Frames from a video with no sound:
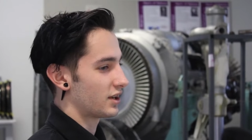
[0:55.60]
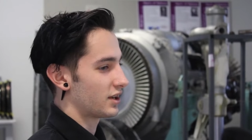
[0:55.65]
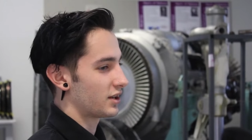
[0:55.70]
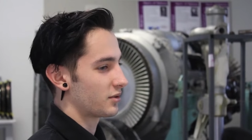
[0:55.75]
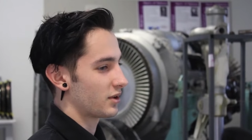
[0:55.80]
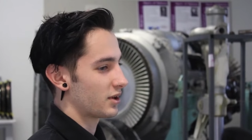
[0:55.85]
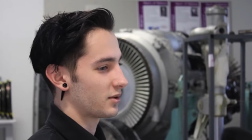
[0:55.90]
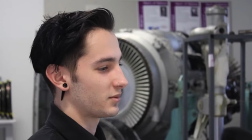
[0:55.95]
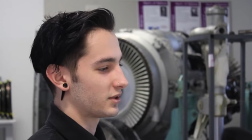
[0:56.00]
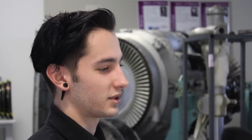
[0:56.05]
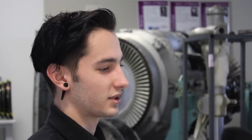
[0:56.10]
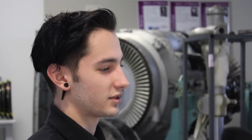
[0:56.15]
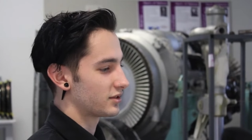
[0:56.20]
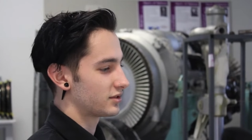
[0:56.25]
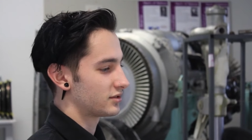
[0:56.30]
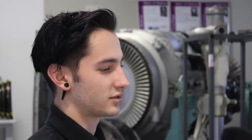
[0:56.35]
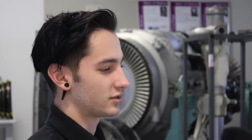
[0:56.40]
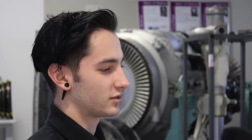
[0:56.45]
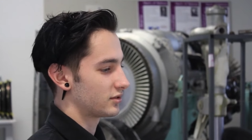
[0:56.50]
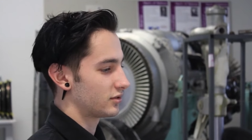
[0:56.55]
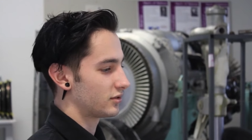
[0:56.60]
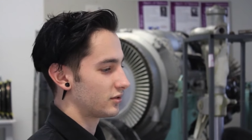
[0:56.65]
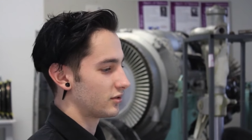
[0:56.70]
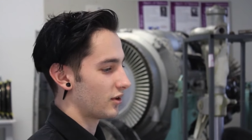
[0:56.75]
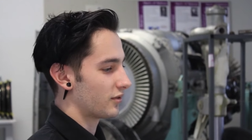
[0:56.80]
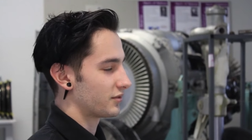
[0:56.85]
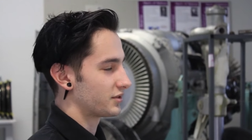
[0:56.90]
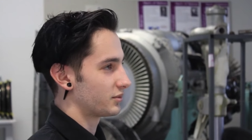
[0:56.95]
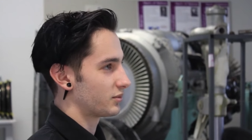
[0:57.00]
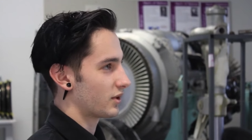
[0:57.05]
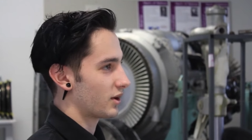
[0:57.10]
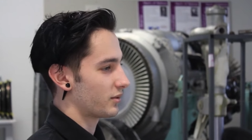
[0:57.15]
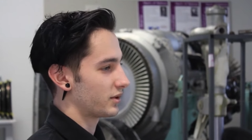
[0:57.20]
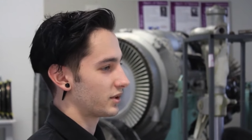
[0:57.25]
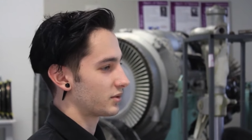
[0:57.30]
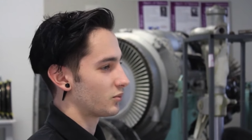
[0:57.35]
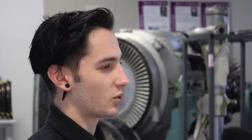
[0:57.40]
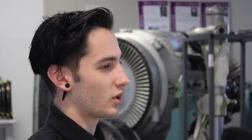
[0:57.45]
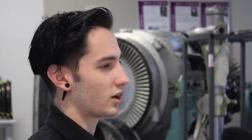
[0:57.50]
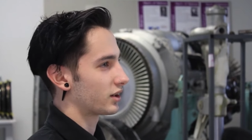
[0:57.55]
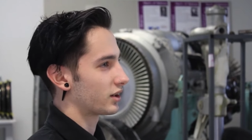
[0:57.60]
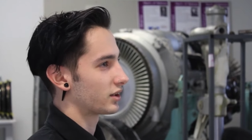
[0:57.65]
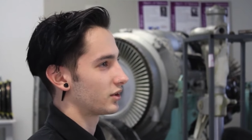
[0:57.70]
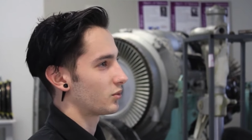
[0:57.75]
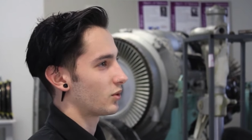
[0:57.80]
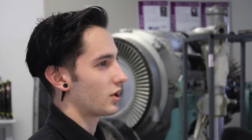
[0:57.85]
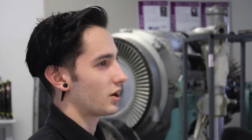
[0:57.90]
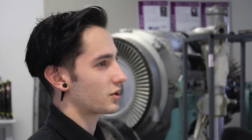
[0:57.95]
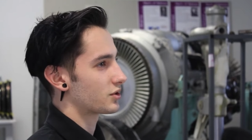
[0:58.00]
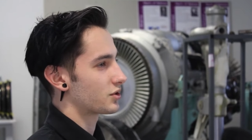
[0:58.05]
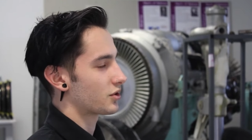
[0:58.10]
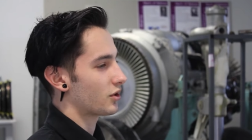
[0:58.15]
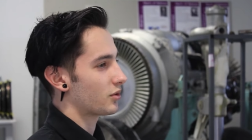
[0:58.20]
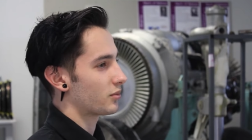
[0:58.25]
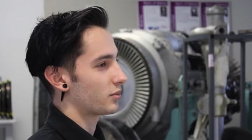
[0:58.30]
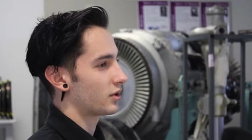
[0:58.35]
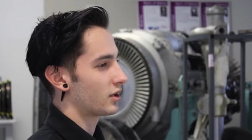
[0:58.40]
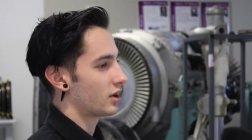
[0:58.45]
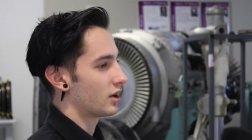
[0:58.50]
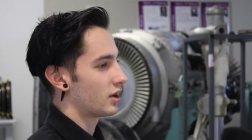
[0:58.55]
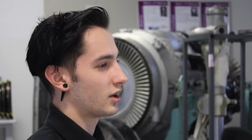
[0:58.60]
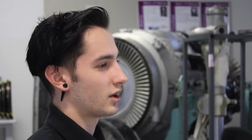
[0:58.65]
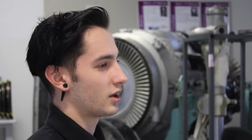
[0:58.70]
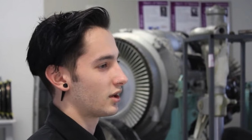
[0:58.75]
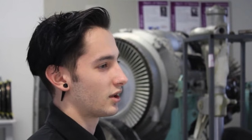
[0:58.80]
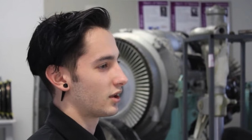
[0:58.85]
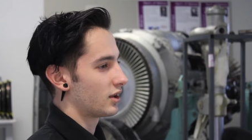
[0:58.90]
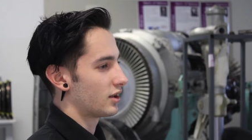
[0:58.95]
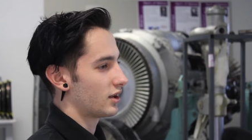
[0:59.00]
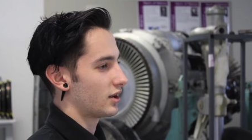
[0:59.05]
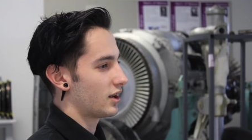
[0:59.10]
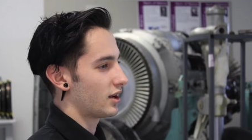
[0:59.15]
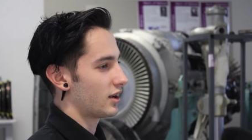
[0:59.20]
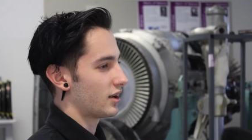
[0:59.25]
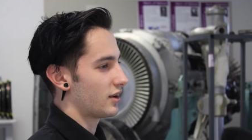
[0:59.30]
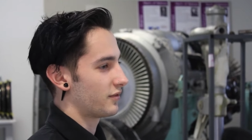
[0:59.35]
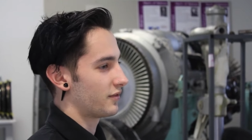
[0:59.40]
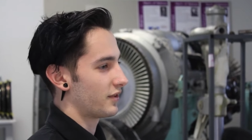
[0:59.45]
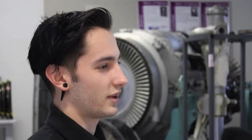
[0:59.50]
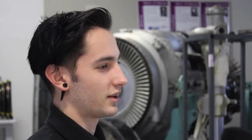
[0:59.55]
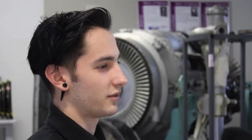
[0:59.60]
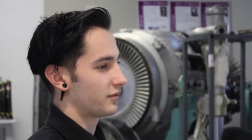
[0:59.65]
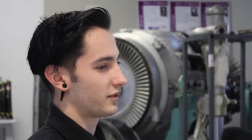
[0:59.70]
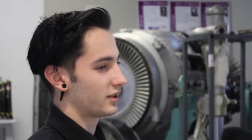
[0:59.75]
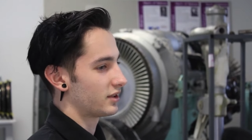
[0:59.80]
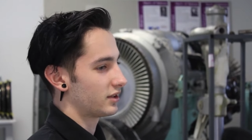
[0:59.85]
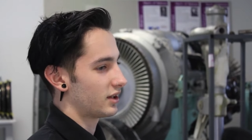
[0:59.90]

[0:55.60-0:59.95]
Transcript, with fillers: anyway because obviously where we can work in the workshop, uh, if anything